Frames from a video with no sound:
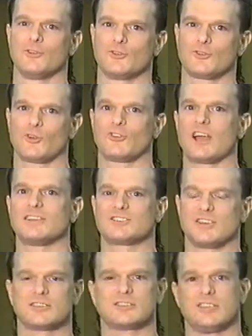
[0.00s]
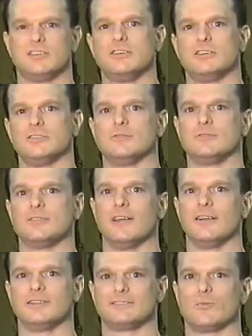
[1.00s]
So as I sucked it in,
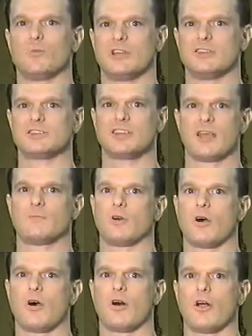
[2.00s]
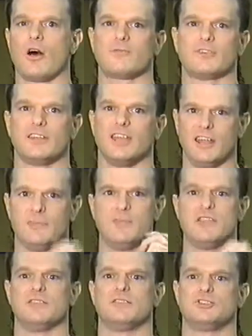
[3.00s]
somebody just happened to haul off and hit
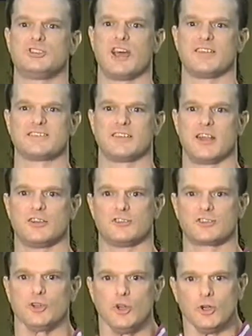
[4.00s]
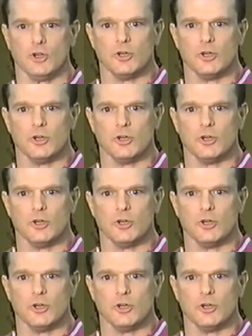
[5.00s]
me in the chest, and I just